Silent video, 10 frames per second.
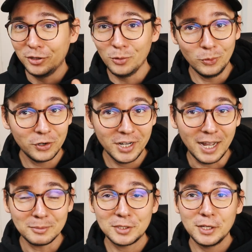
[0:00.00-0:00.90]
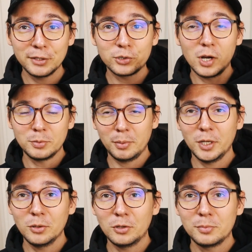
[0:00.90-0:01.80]
And don't worry, I'm still a
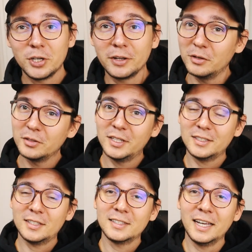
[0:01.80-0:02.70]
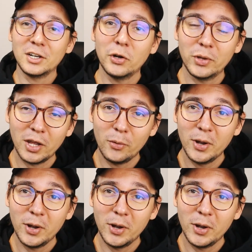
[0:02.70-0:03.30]
dropshipping YouTube channel. This is not going